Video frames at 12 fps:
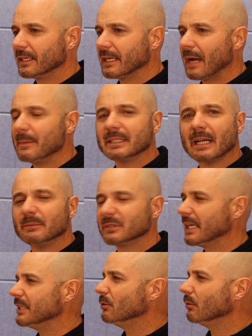how many times
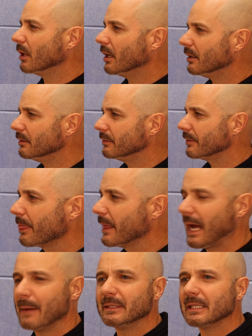can you love?
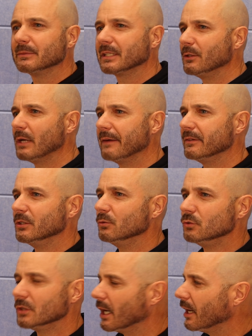How many times can you have a new
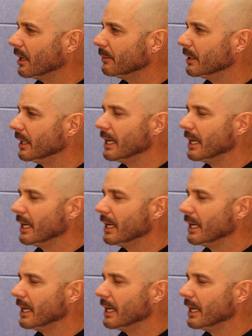job?